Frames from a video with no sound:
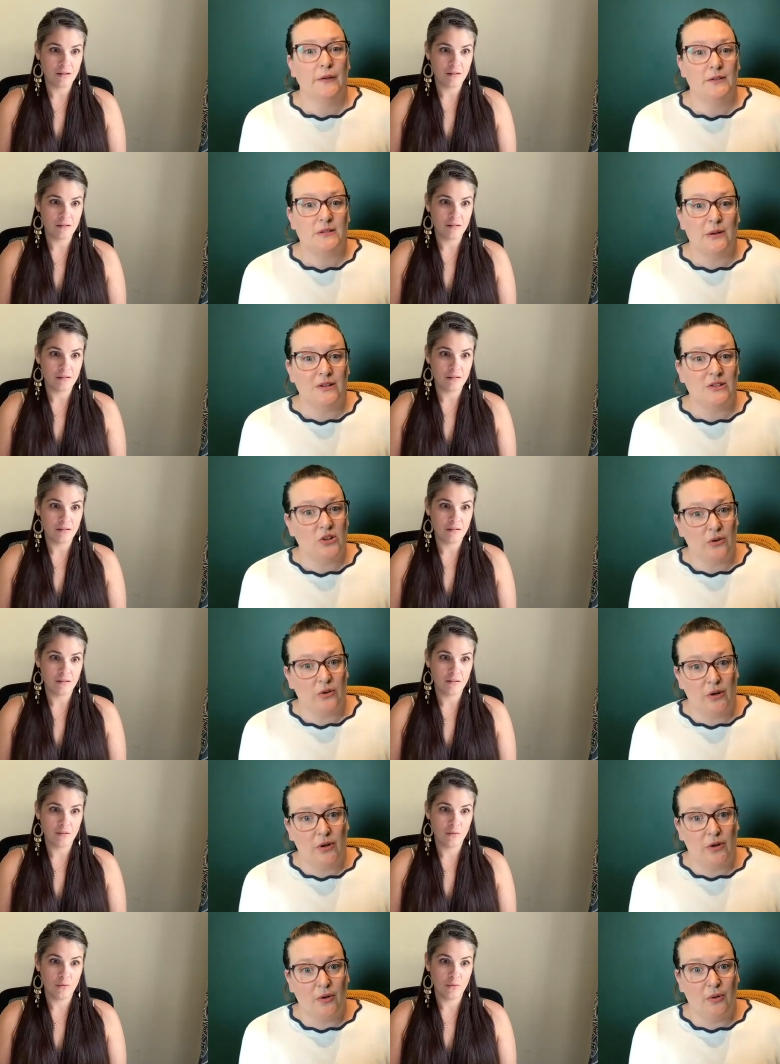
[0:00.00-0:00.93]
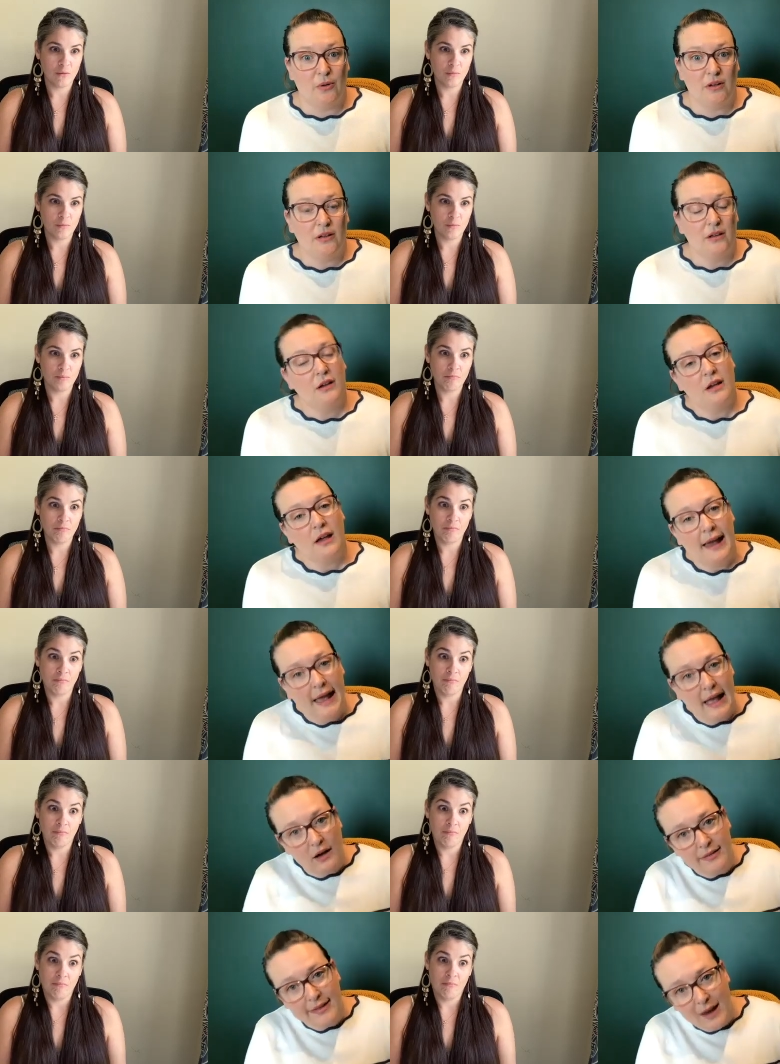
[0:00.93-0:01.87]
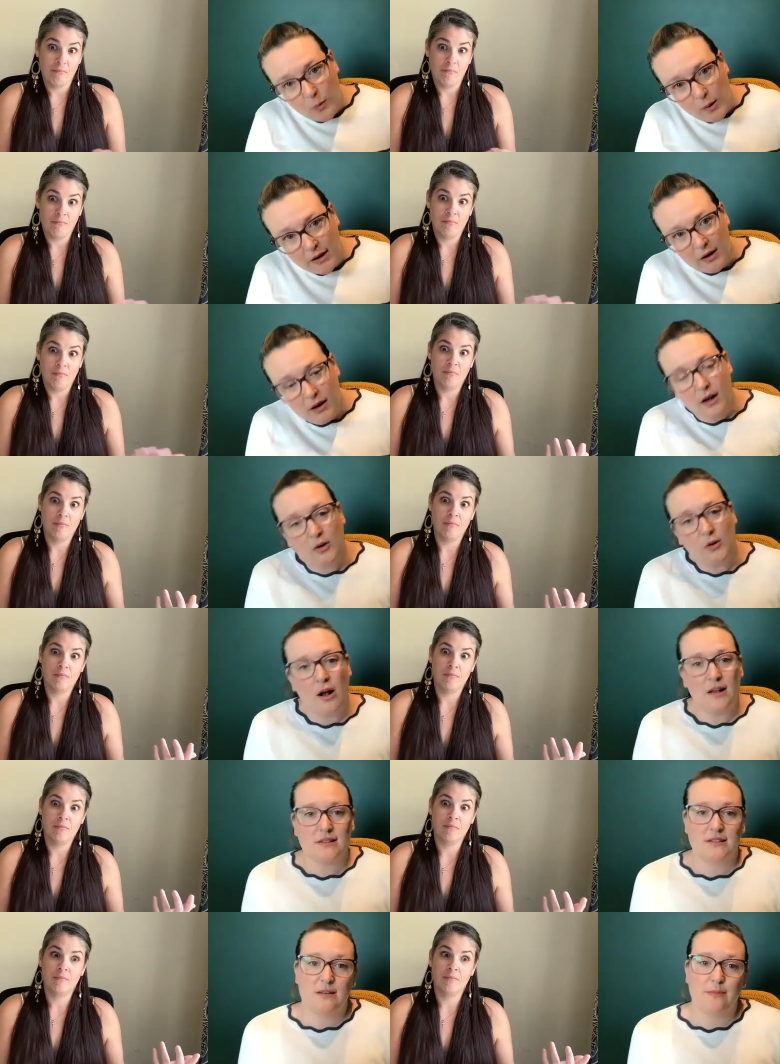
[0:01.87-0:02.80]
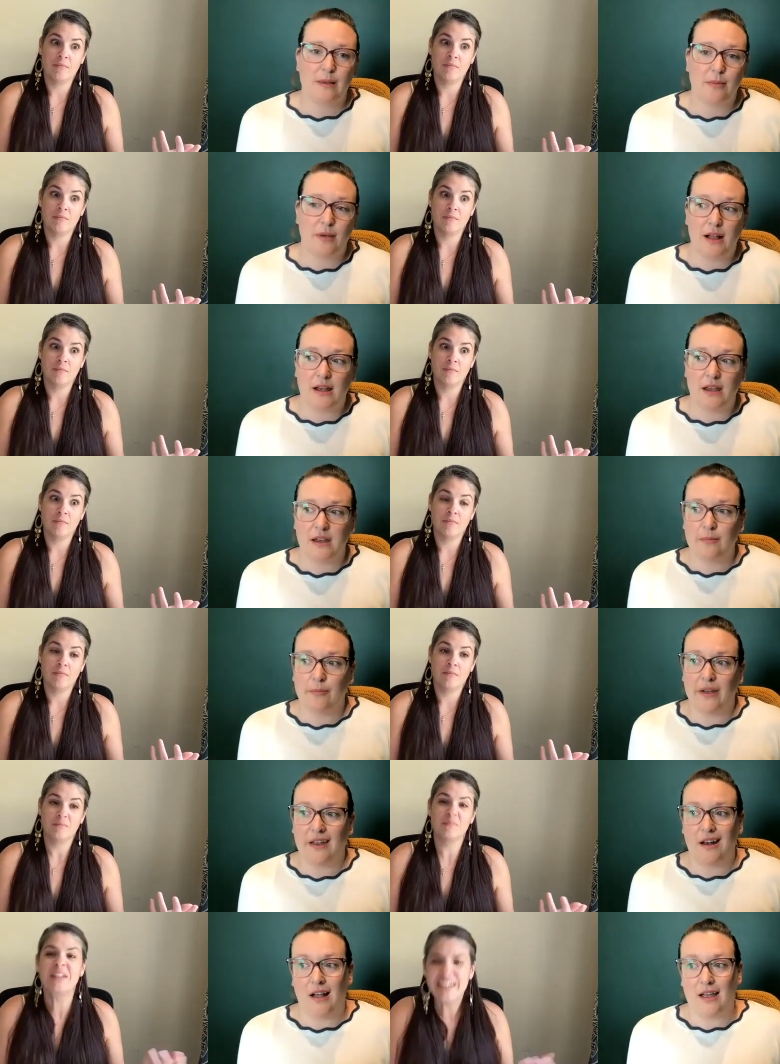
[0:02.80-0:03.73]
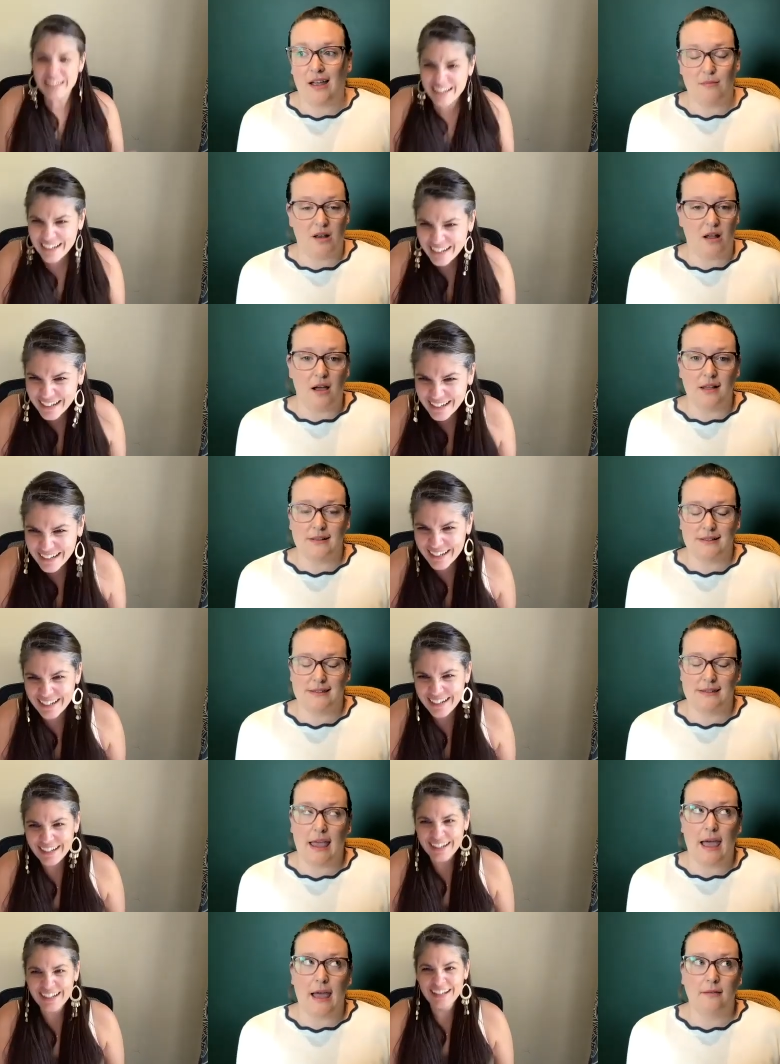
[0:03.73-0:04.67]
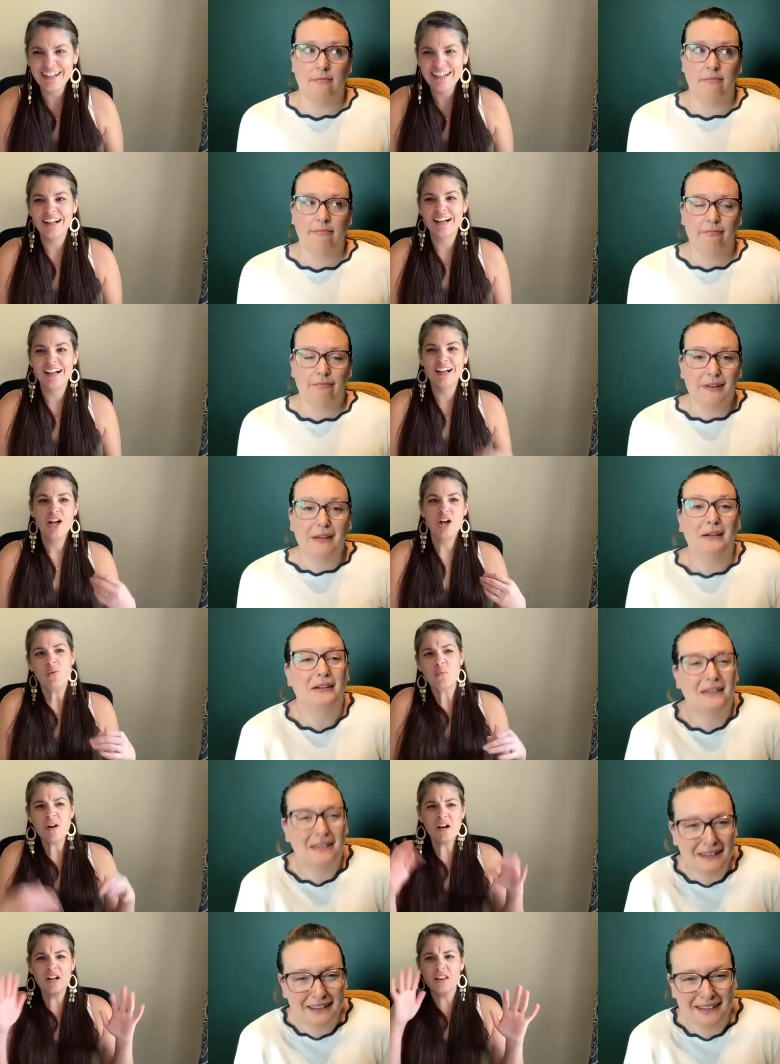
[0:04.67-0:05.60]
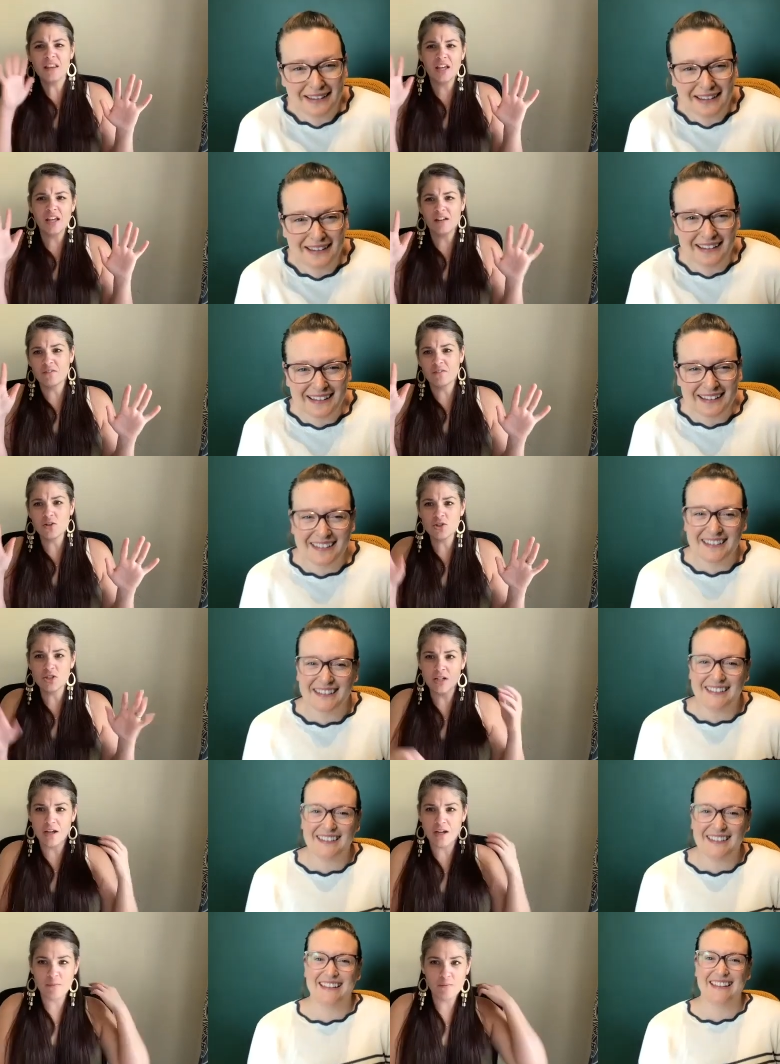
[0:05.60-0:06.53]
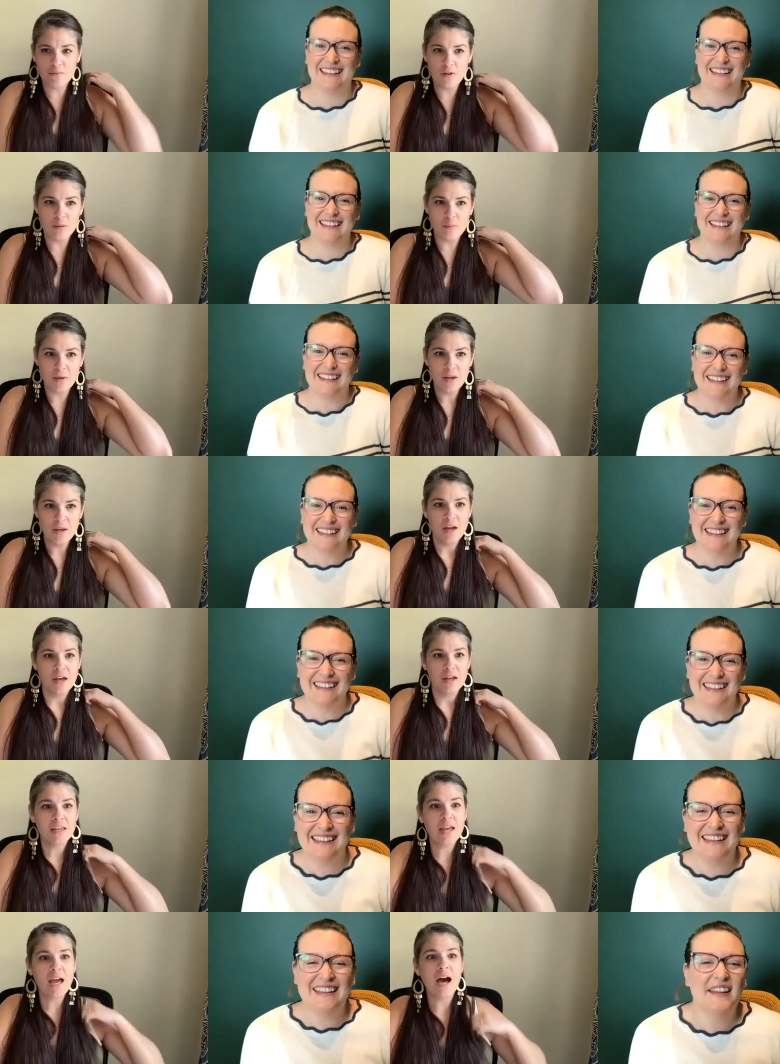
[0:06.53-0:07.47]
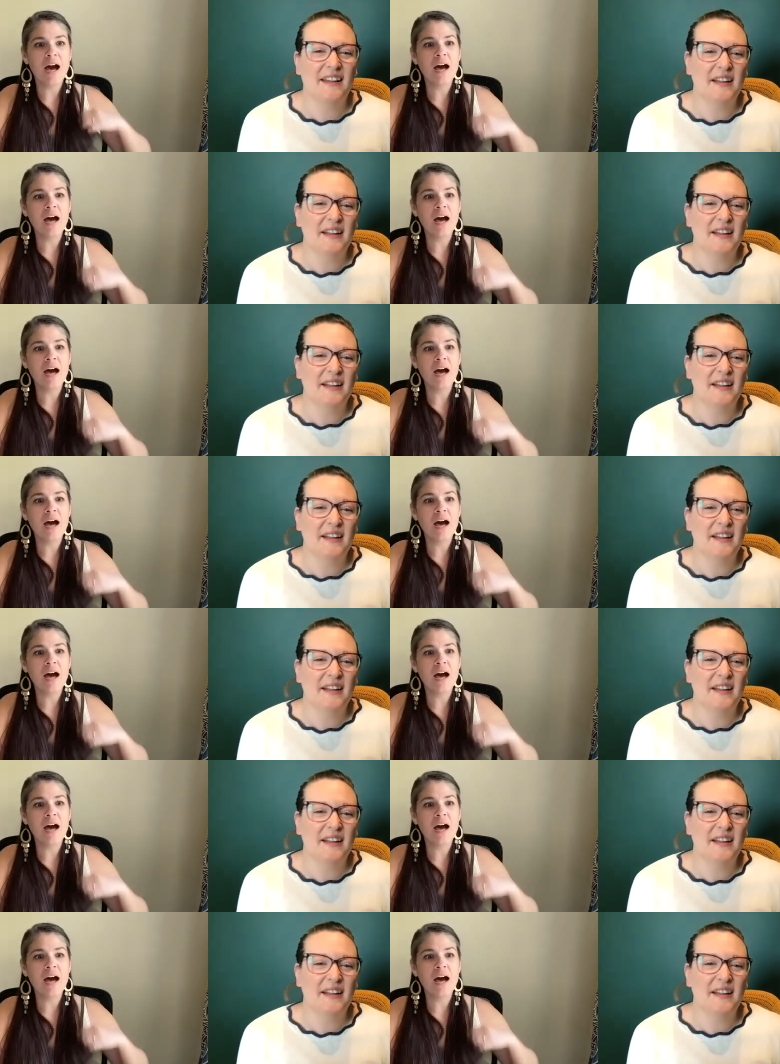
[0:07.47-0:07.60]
Speaker 1: So I don't know how that wire got crossed in my body, but I'm not sad.
Speaker 2: Where did the confusion come from? Yeah,